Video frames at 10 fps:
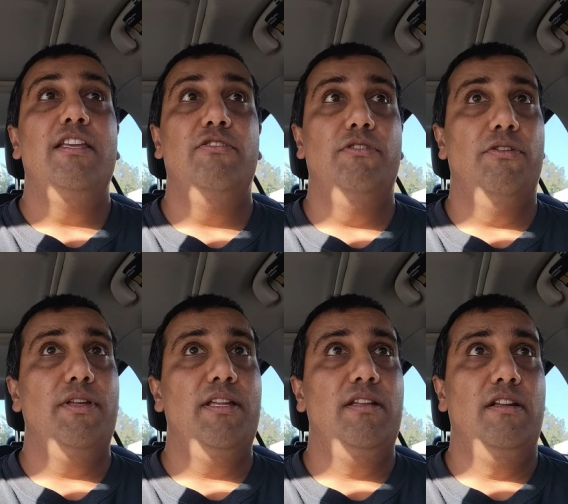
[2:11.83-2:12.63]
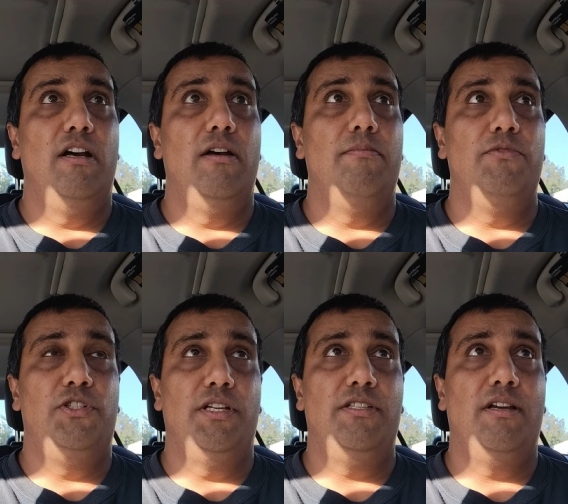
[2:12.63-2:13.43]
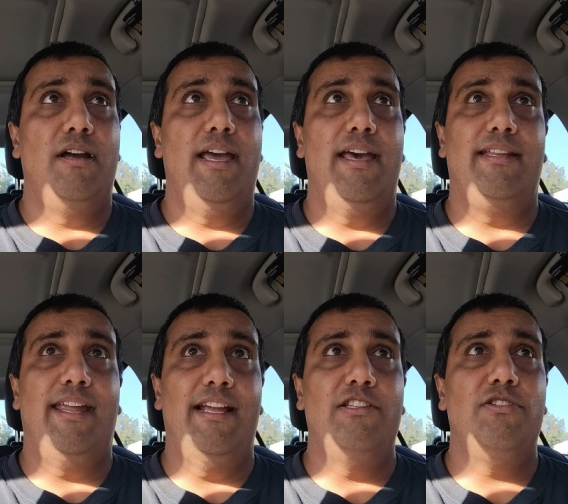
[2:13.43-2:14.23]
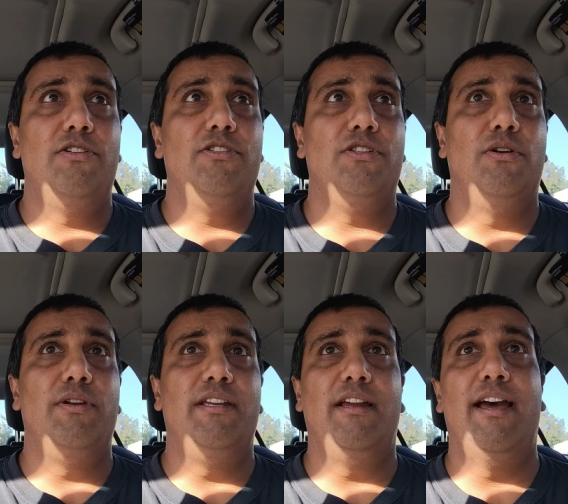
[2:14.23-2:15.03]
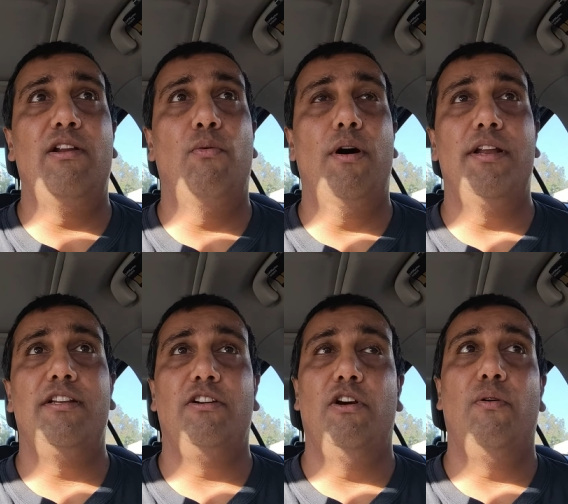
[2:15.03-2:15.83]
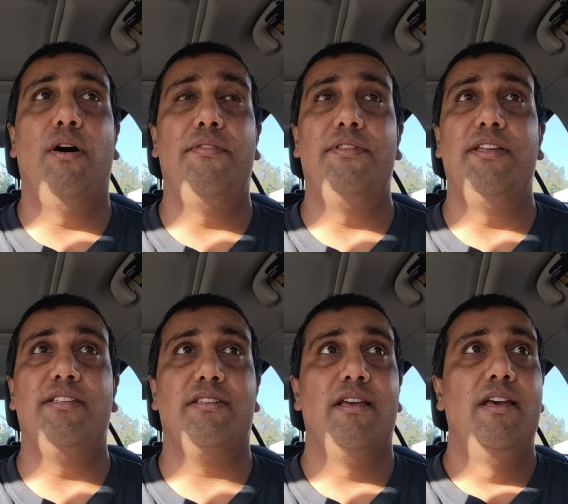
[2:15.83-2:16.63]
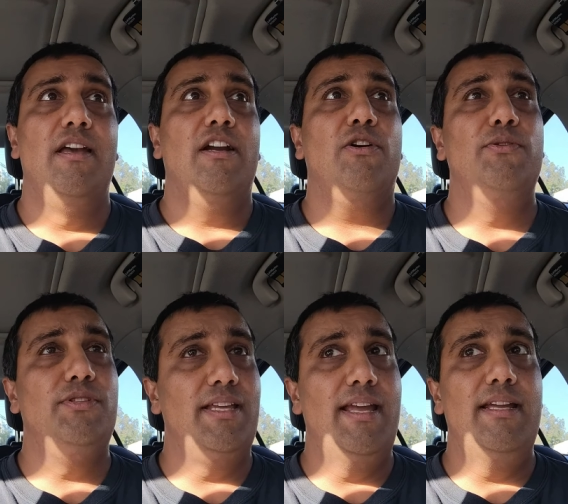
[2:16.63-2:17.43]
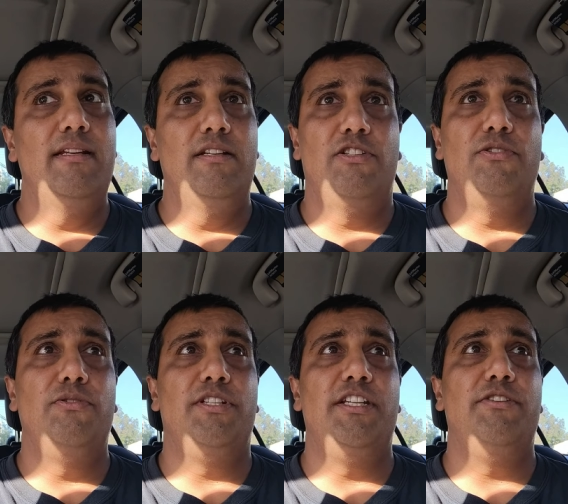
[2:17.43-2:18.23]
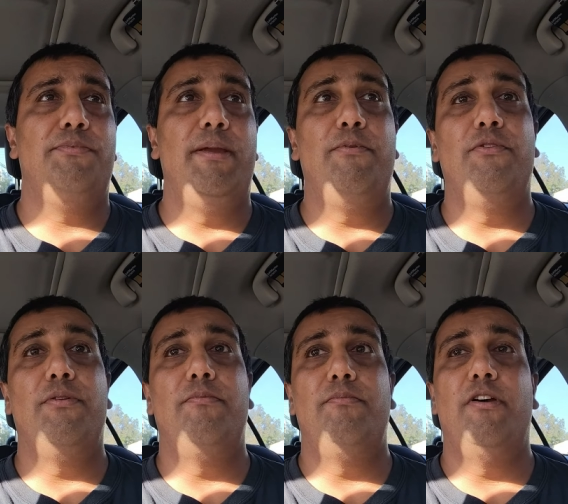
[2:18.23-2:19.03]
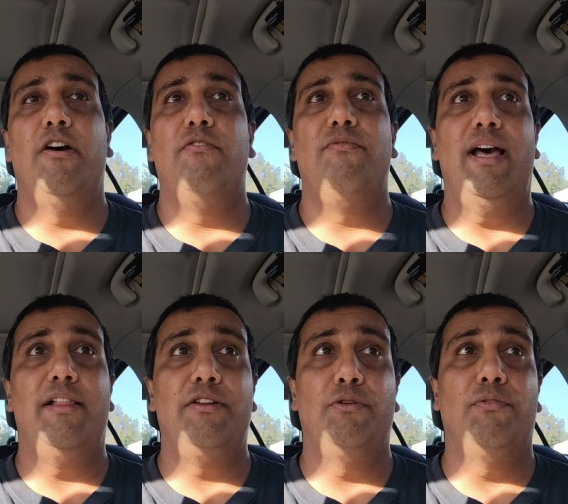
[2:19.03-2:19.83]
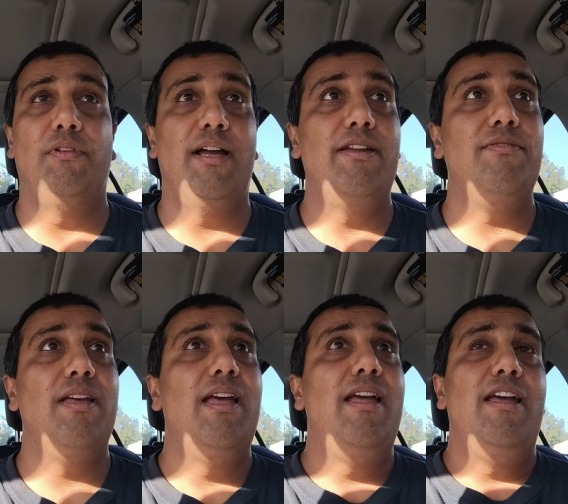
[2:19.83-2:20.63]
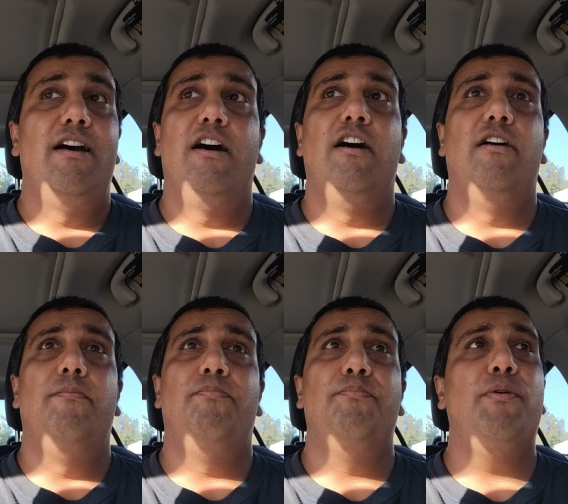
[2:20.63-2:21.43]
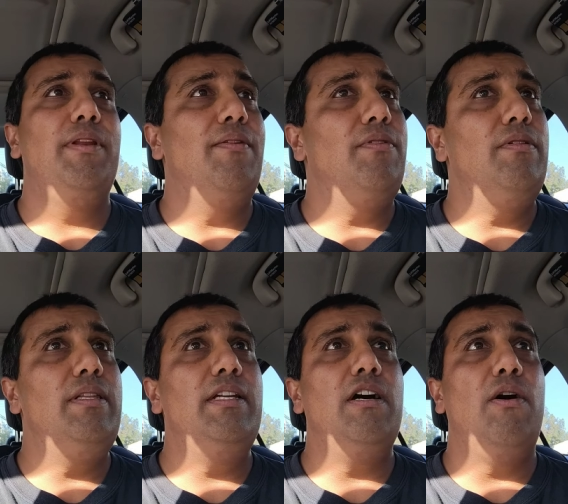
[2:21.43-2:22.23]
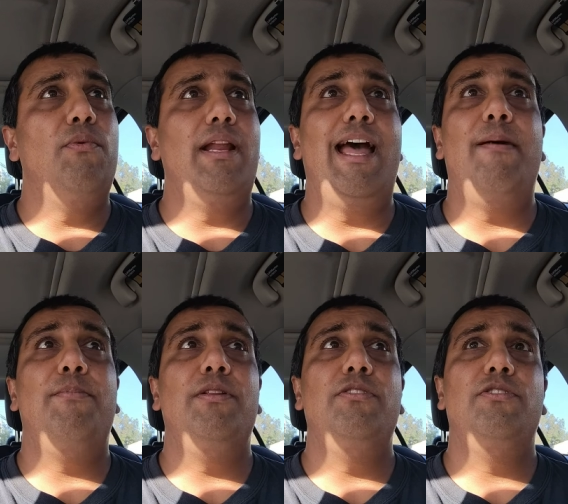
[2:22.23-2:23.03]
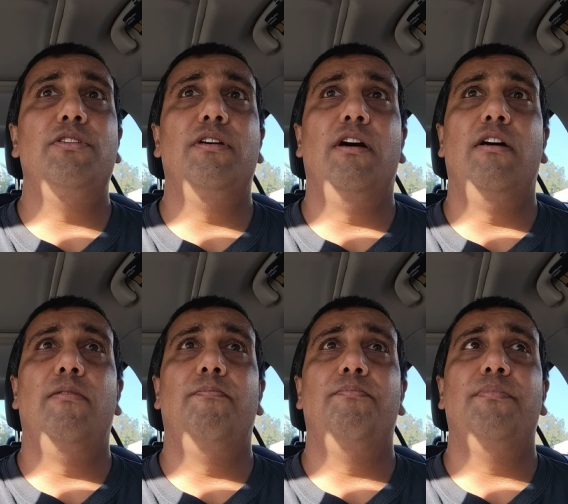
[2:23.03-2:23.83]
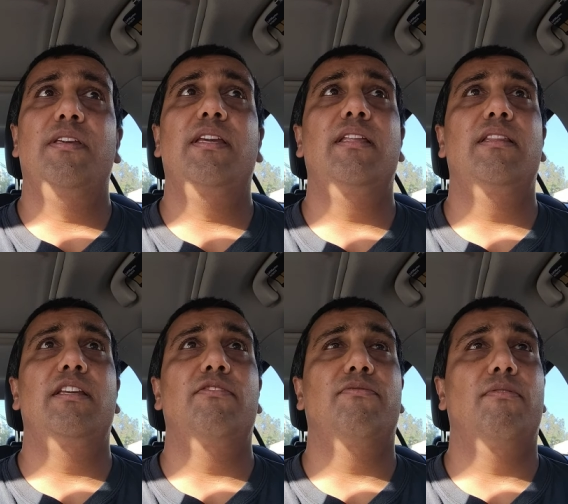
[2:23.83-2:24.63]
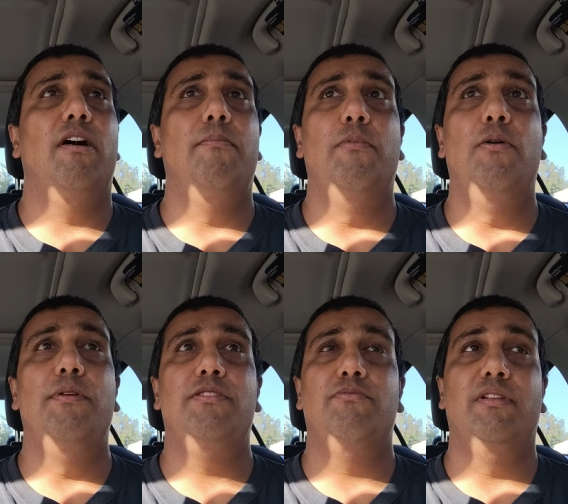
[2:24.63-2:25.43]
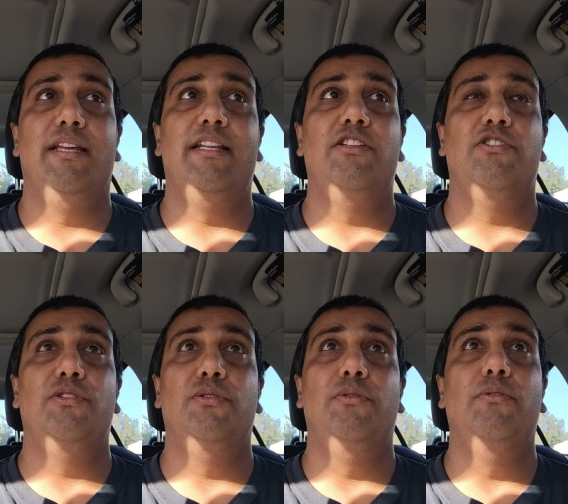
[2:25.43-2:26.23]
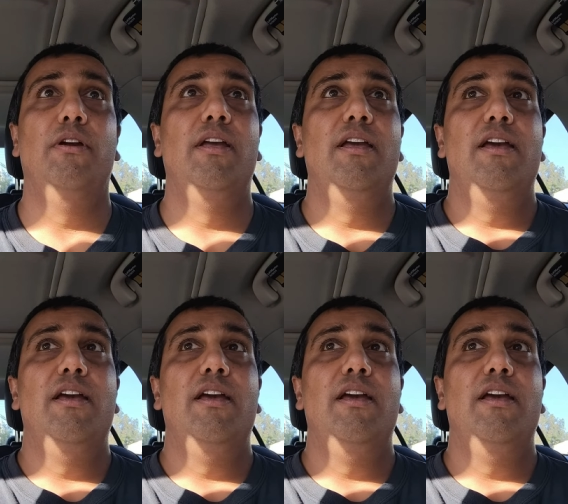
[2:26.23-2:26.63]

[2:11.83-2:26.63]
you know that um, Jigsaw had cancer, so he kind of wanted to go on this crusade to teach people the uh, value of life. Um, but we never really got what happened um, in the uh, moments related to